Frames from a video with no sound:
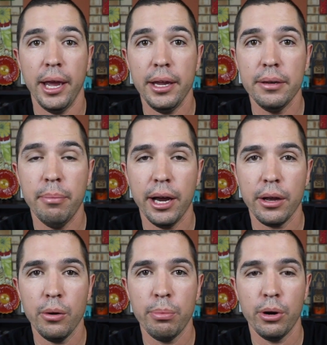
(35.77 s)
paid by
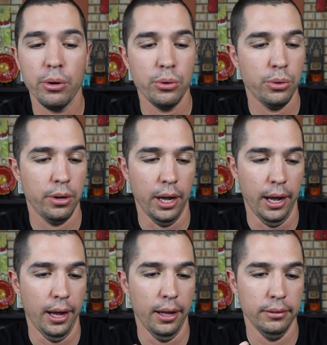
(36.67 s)

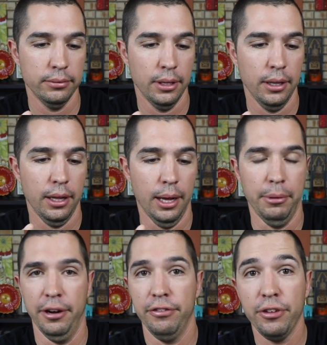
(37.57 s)
GoPro.
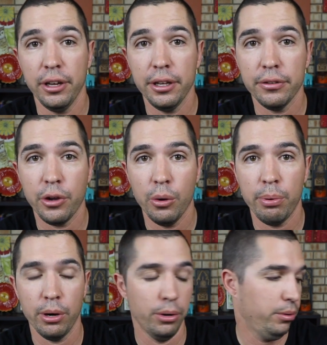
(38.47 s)
I'm not an affiliate of
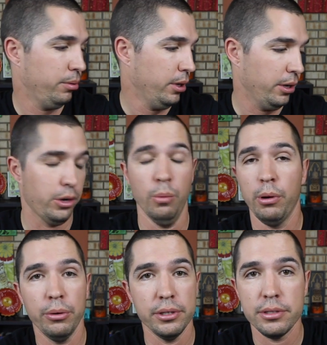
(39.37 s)
GoPro.
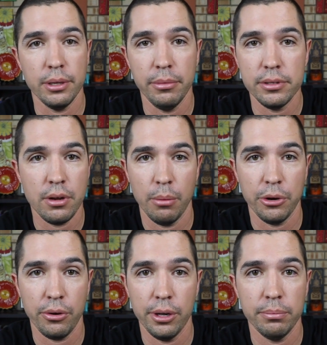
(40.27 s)
GoPro didn't send me this
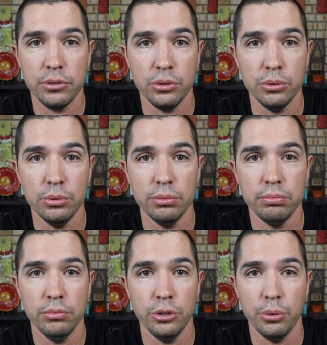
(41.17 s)
Karma Grip to
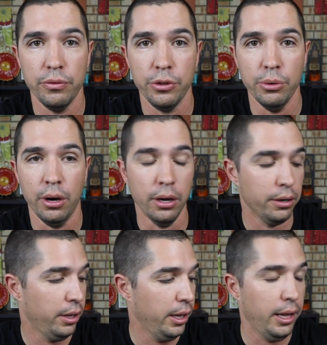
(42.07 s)
do a review
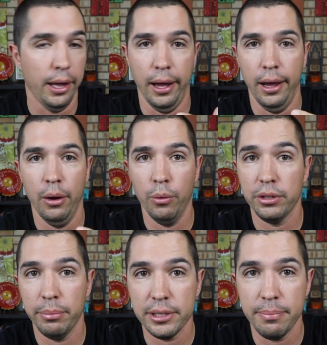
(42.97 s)
on. I
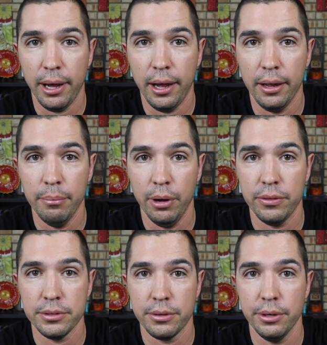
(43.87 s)
went to Best Buy and
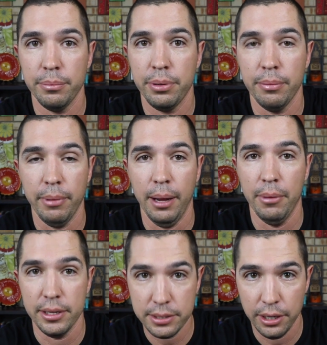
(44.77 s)
bought this grip by
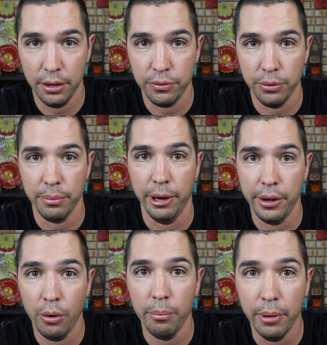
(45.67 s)
myself with
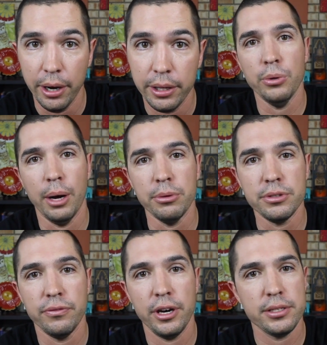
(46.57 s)
my own money. I
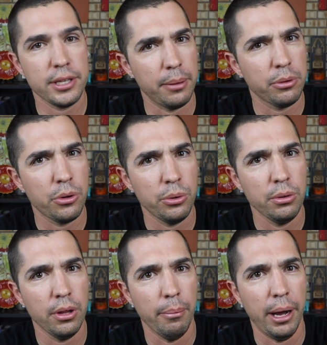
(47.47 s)
was very
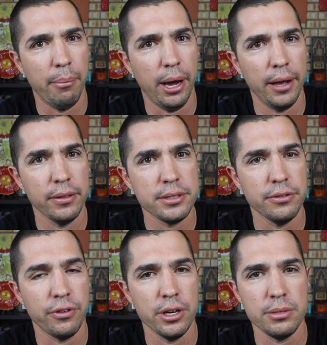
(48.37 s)
skeptical about buying
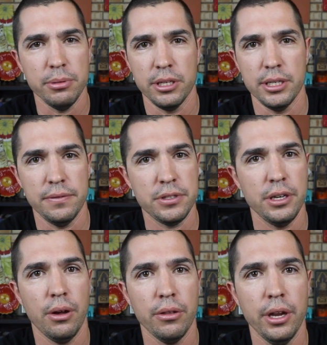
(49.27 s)
this at first because I've
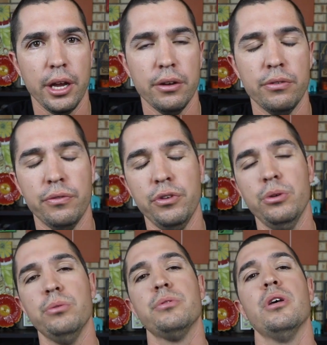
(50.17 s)
seen all the negative
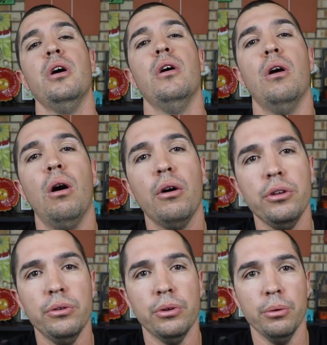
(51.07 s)
reviews
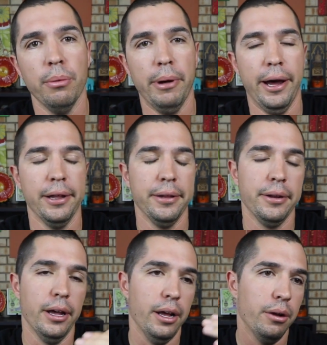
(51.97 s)
on YouTube about it.
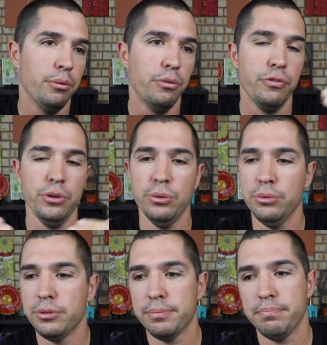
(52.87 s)

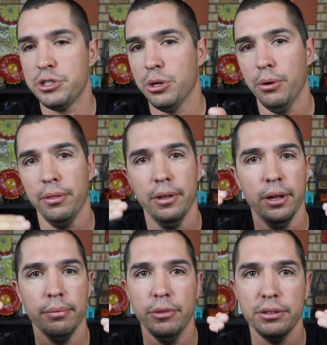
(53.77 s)
Reviews showing
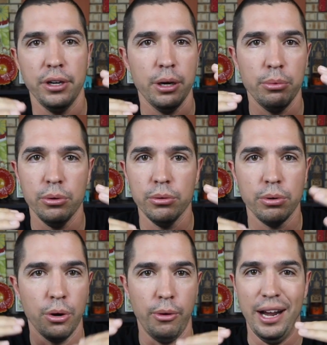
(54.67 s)
the
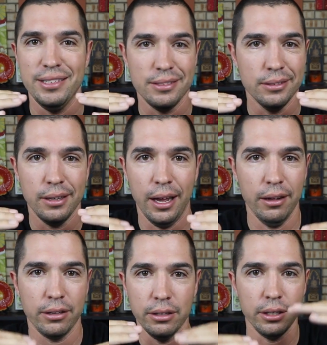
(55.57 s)
terrible horizon,
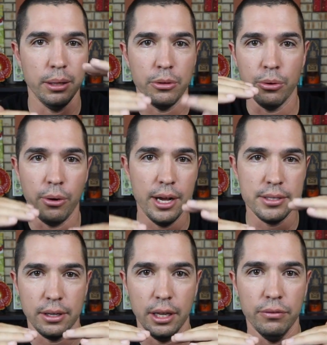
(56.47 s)
how it couldn't keep the
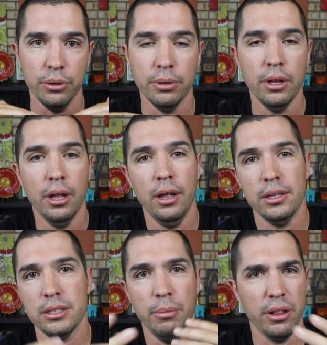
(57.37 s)
horizon level.
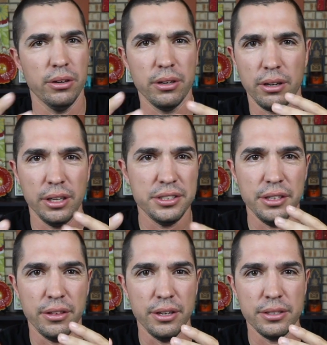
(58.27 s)
Some other
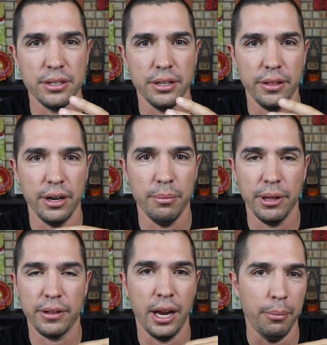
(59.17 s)
glitchy things here and there
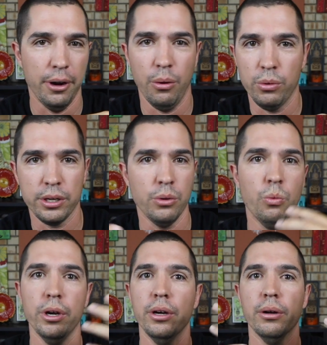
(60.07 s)
about the camera not
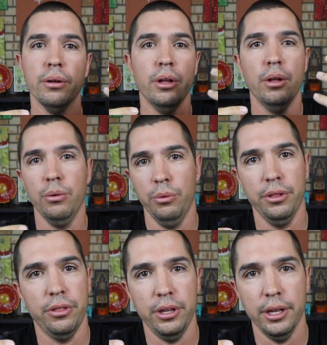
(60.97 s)
working well
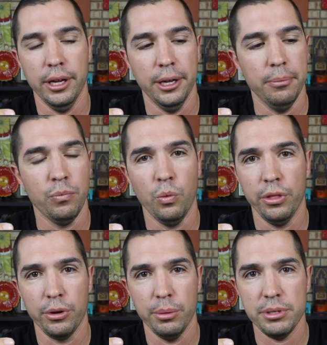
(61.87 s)
with
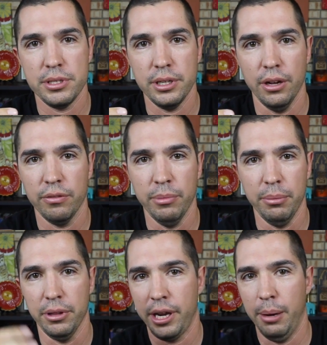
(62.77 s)
the grip itself.
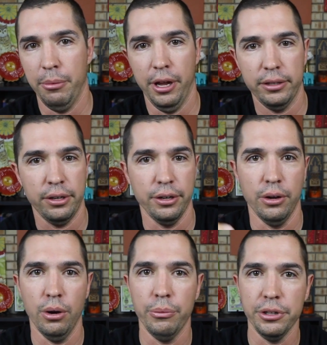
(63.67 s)
Maybe the camera not turning
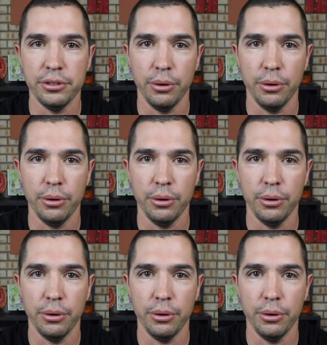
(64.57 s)
on when you